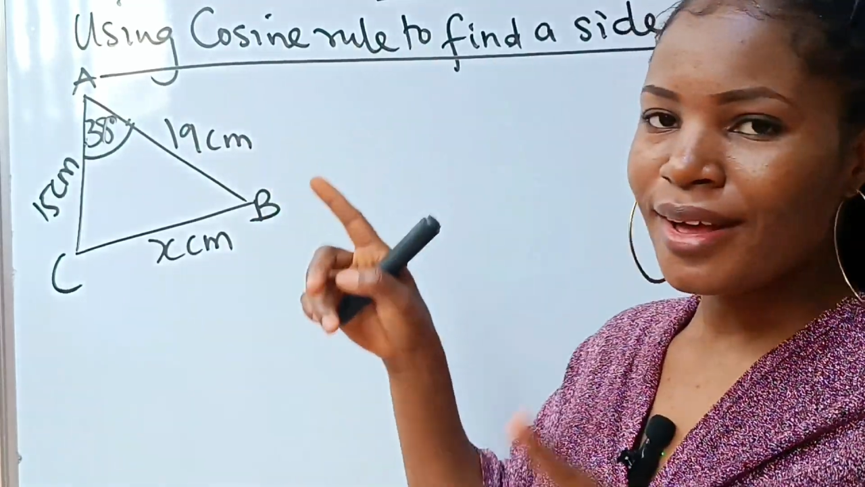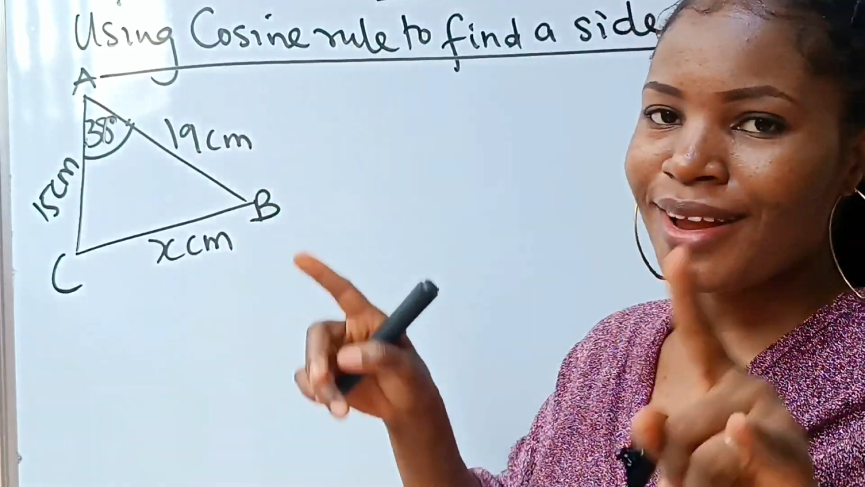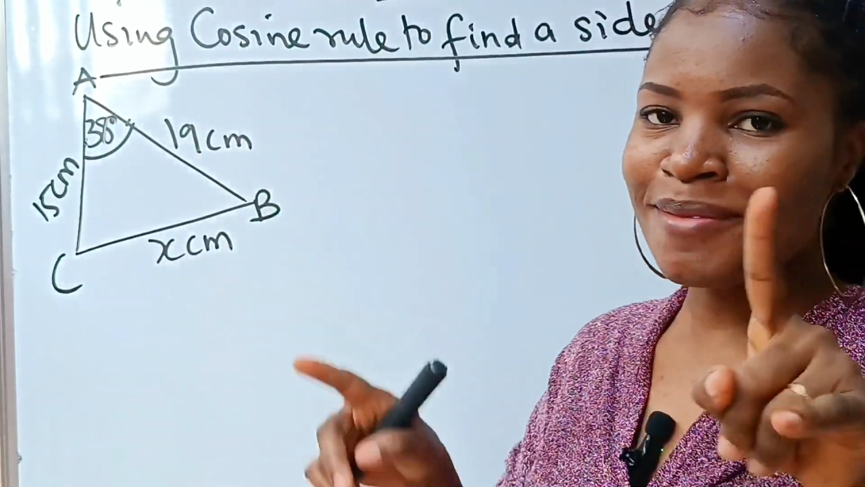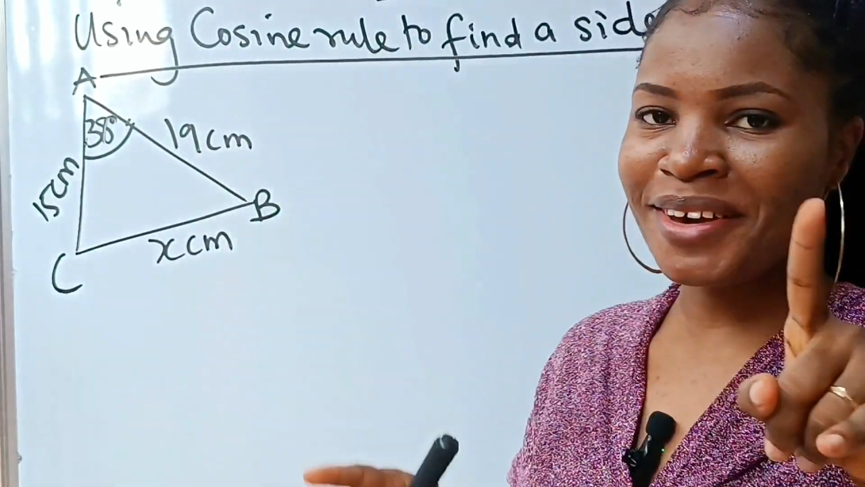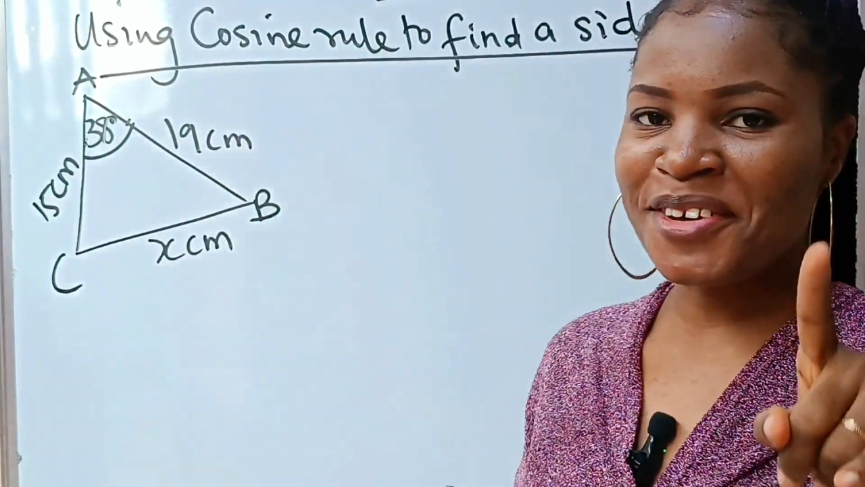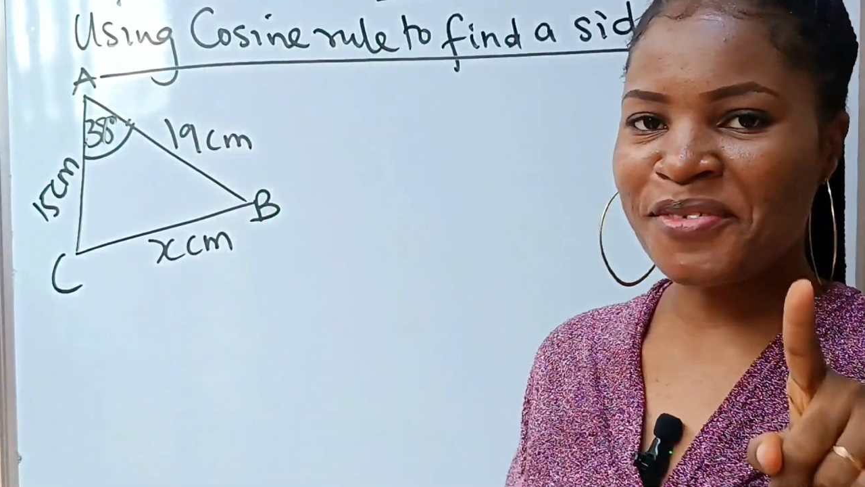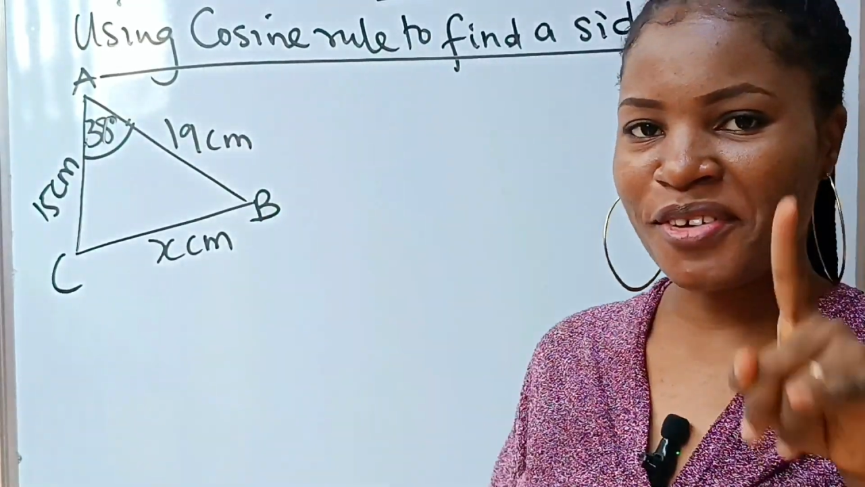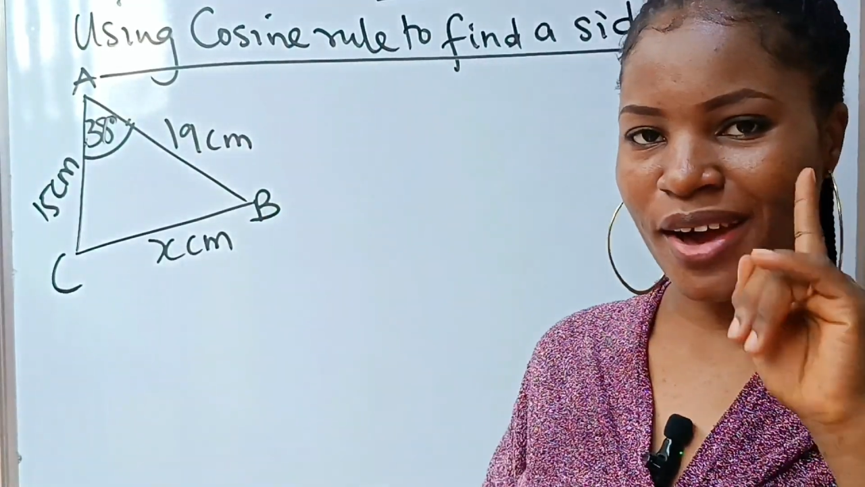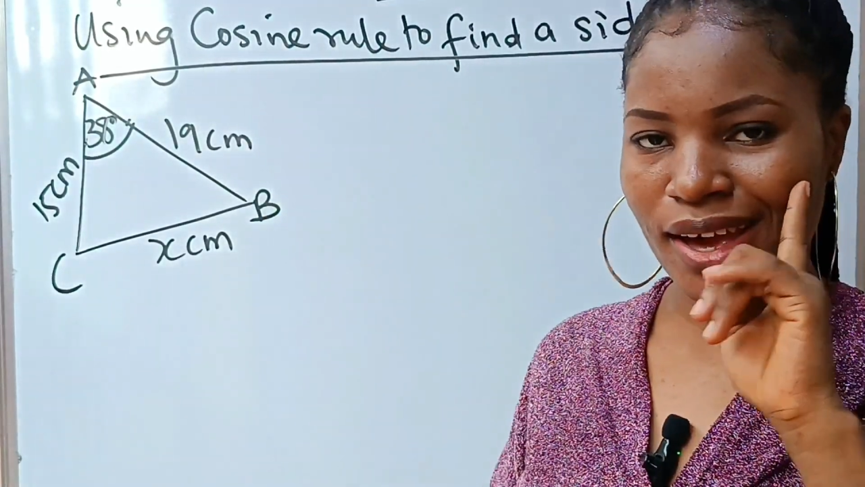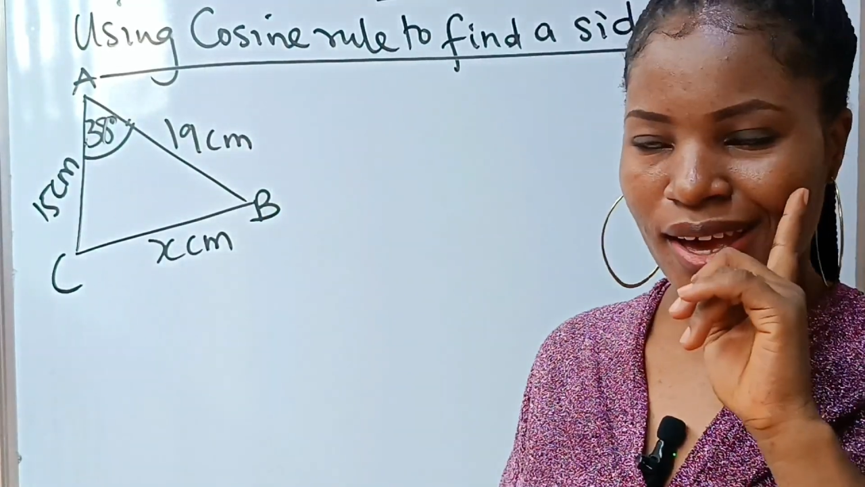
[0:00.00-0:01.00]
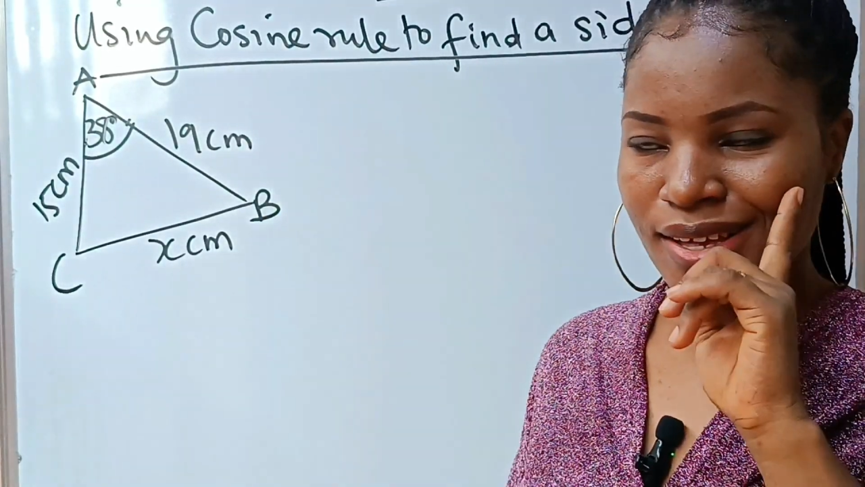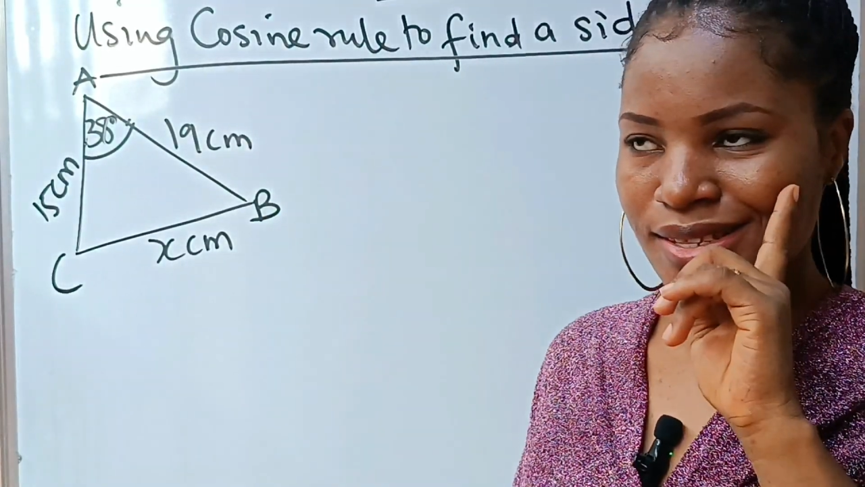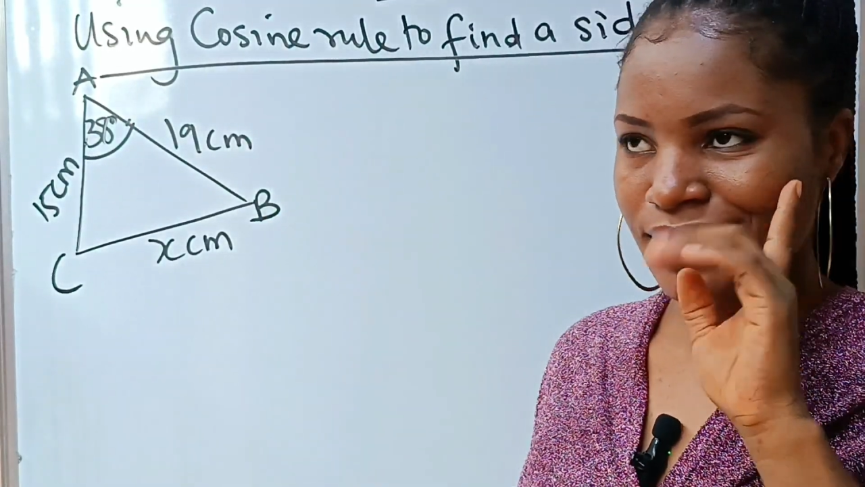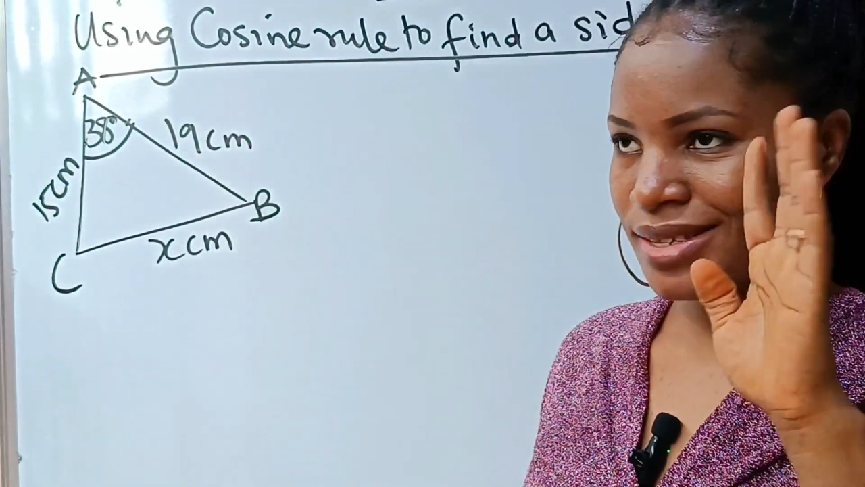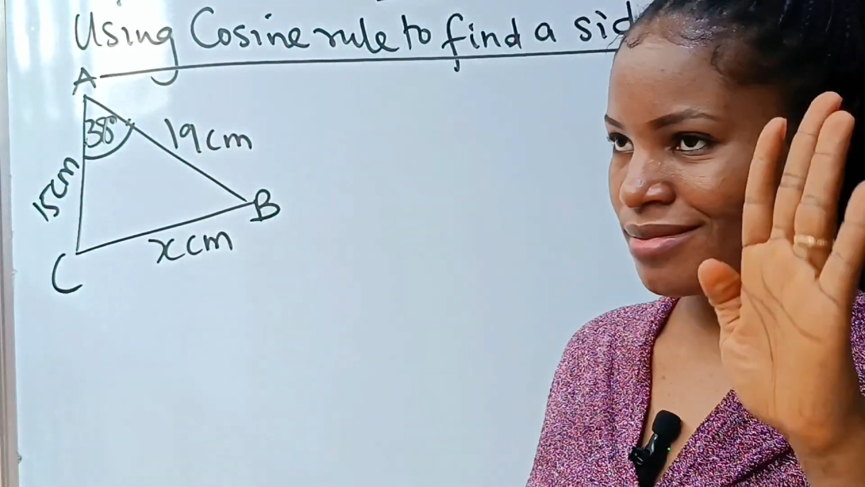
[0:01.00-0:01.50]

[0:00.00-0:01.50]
Let me give you a hint.